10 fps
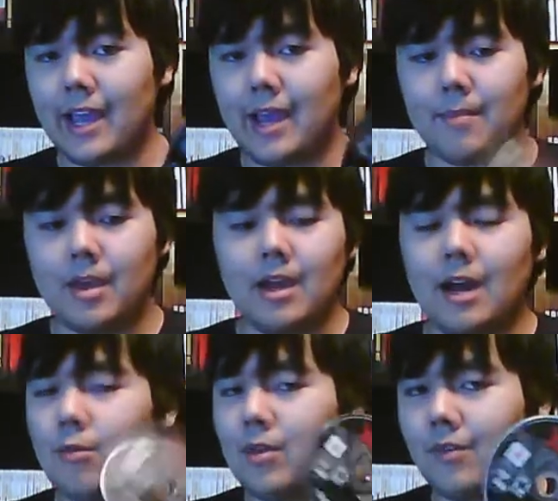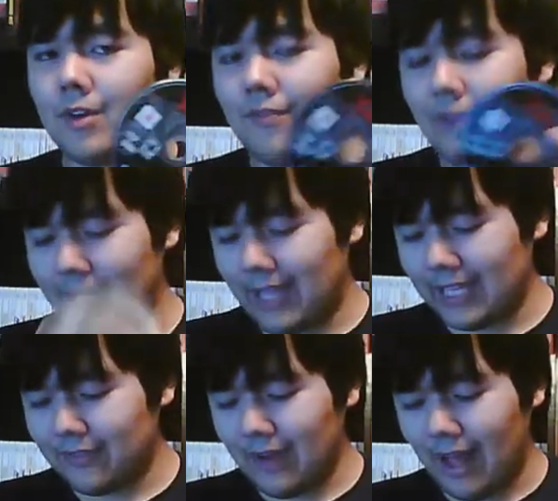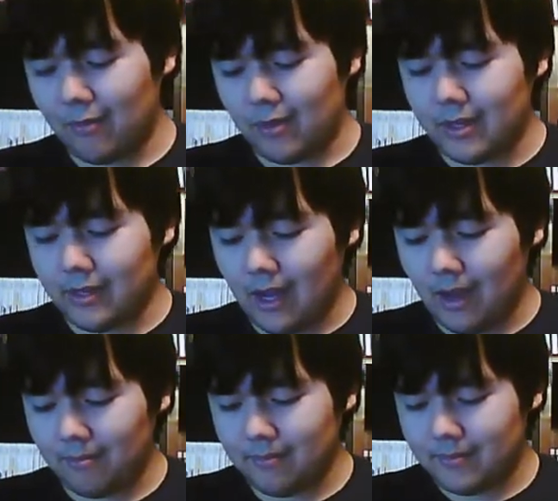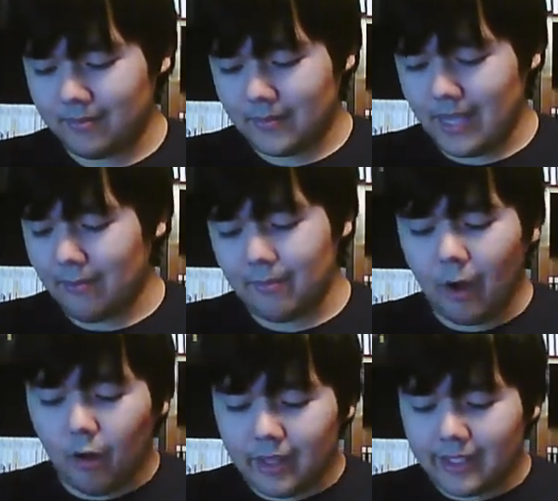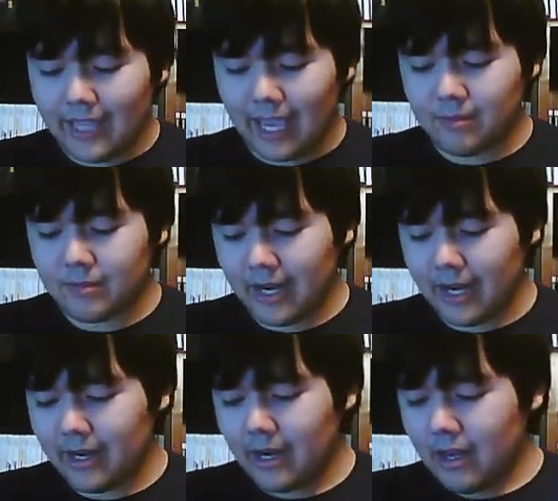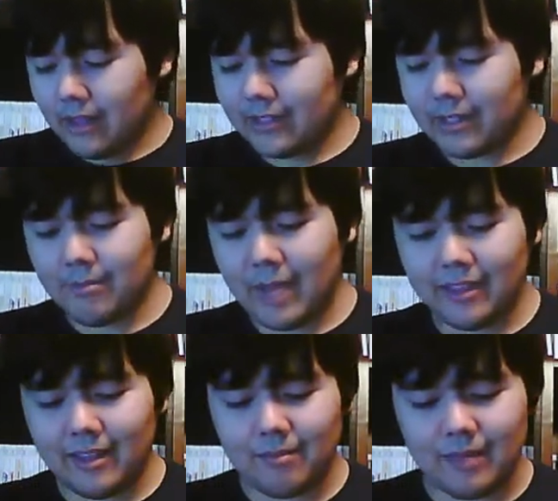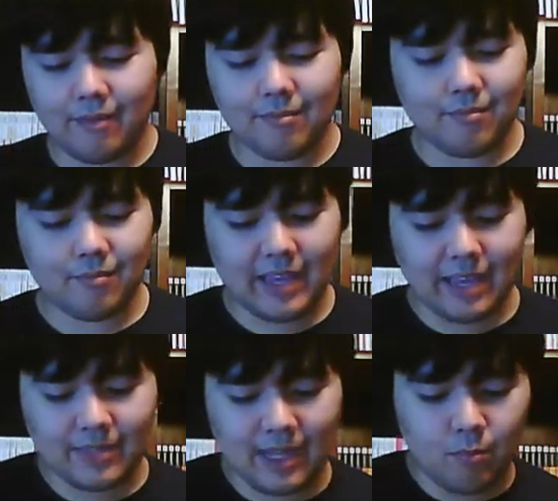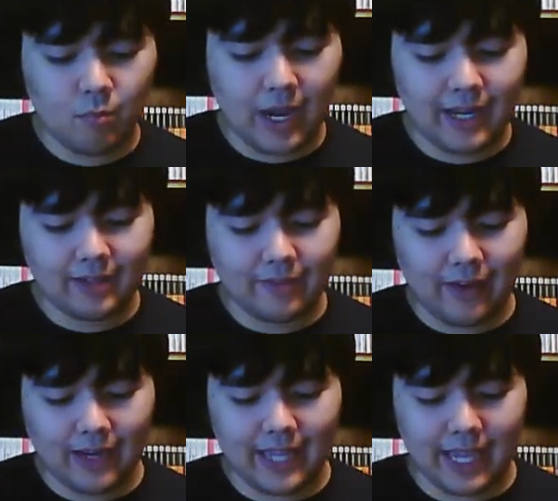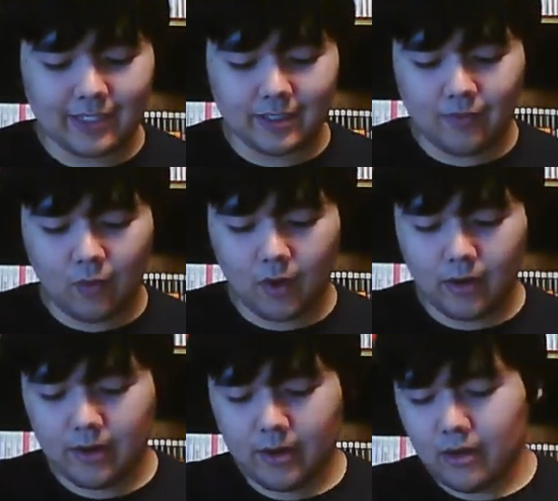game. I really want to find a case for that one. Yeah, all these games right here, these are mainly like games that I'm waiting to find cases for,